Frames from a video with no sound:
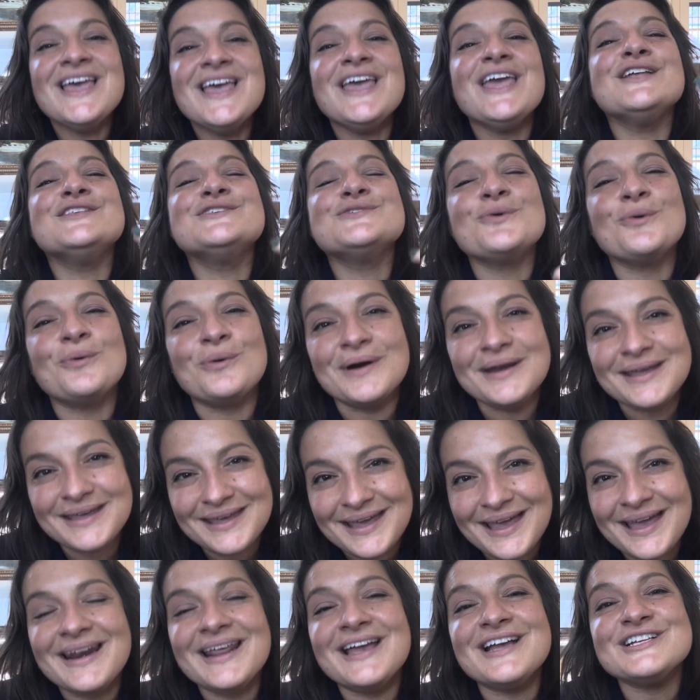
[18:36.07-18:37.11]
It's
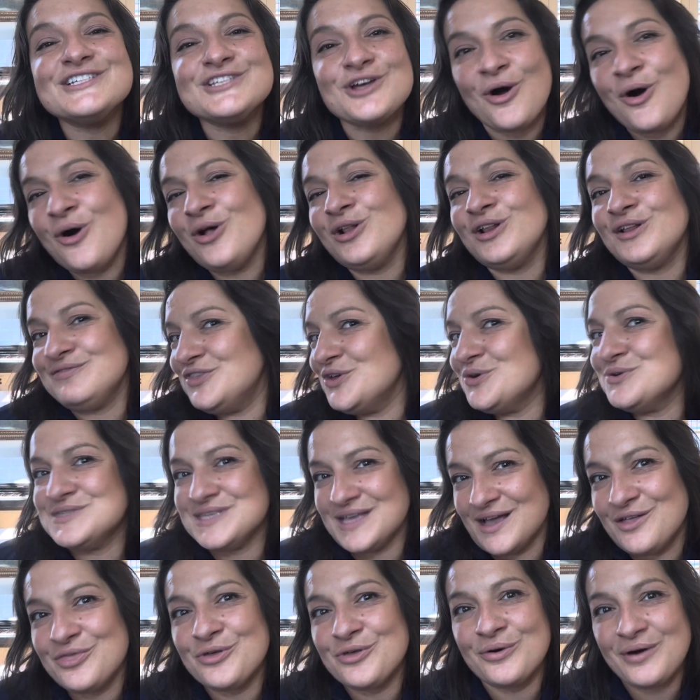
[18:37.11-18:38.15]
organic to all of those
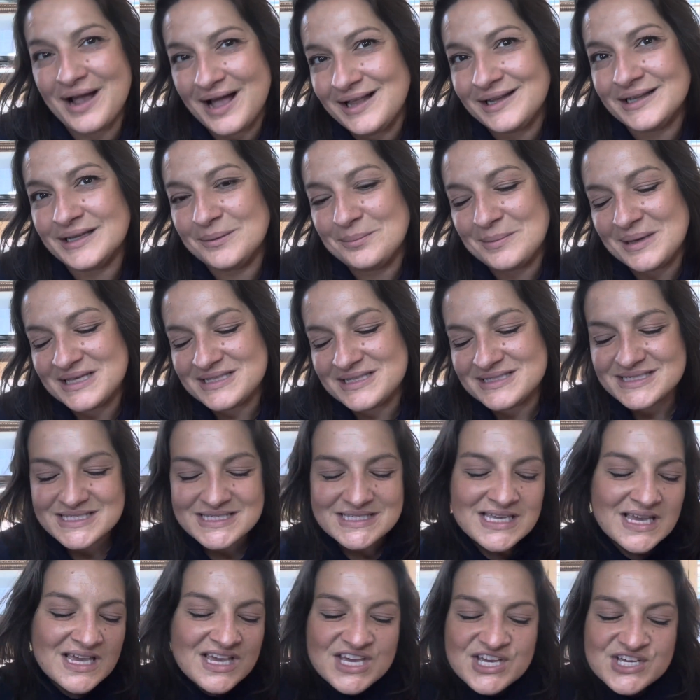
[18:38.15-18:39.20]
other elements.
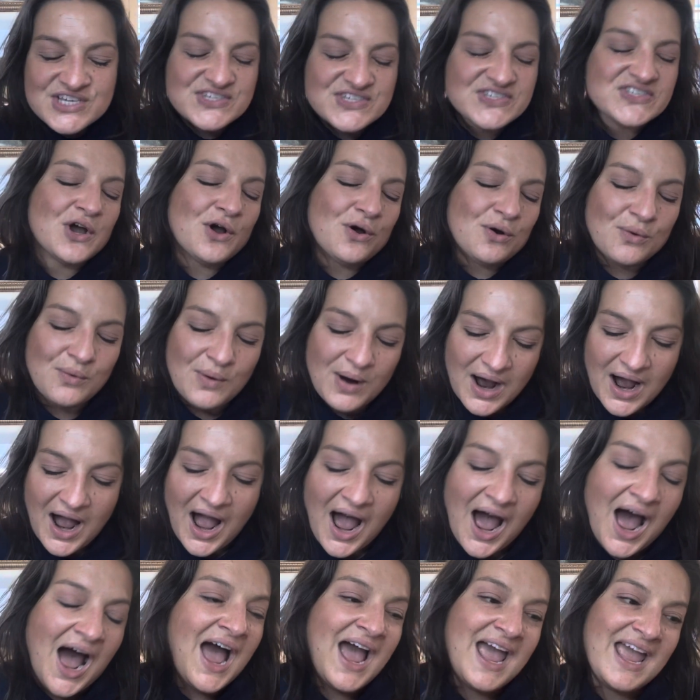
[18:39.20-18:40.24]
So
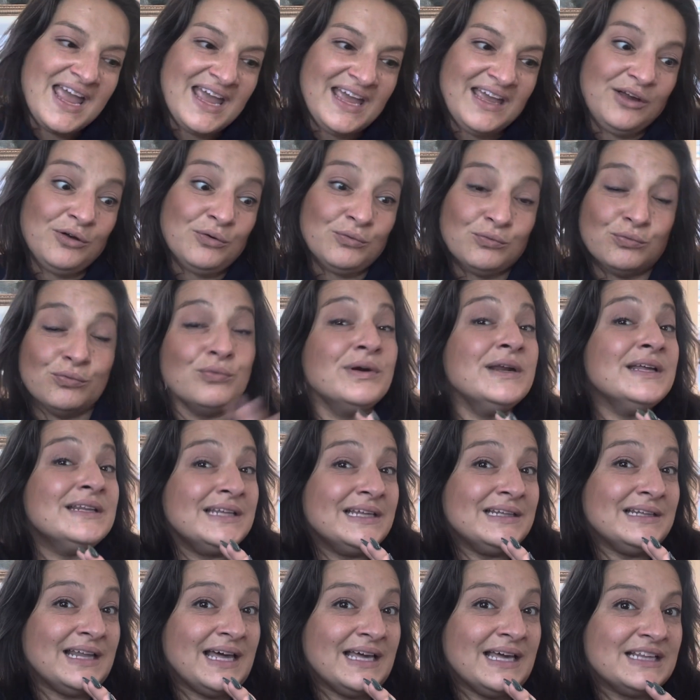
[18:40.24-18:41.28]
I really
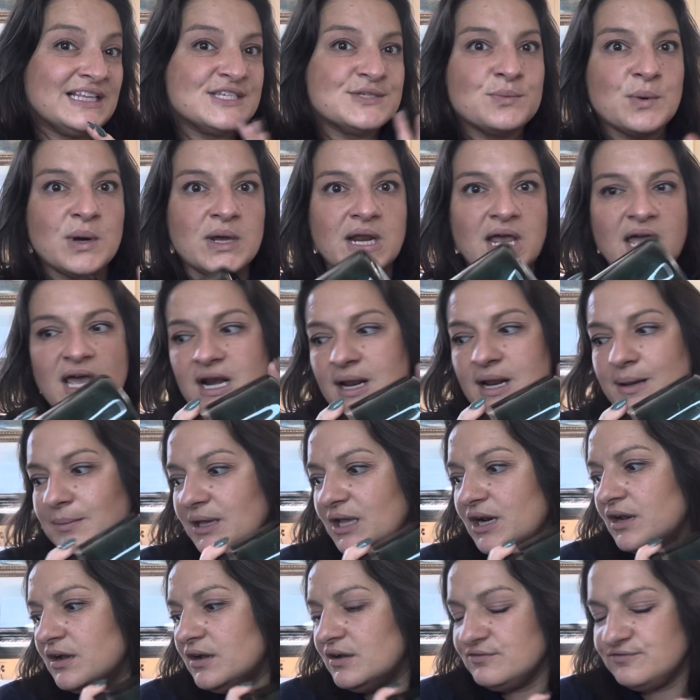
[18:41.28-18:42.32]
like this one and I'm
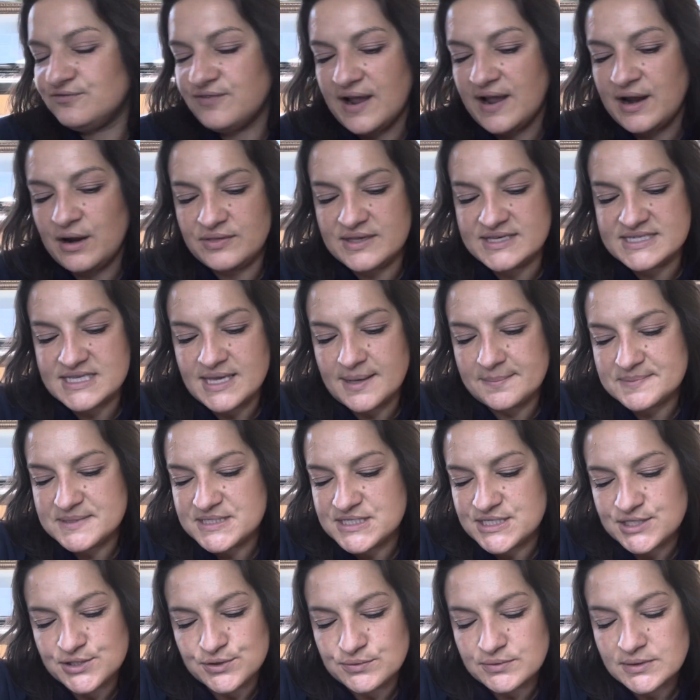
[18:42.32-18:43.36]
gonna fire this up
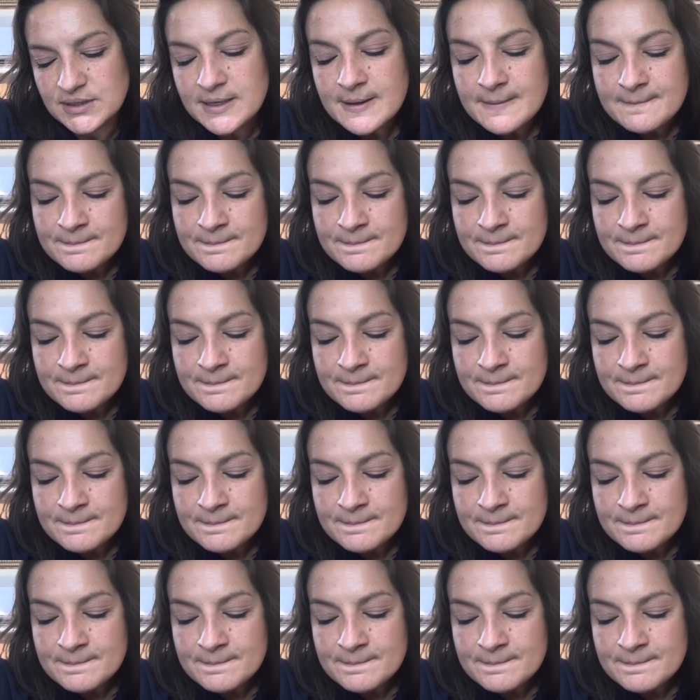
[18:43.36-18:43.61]
soon.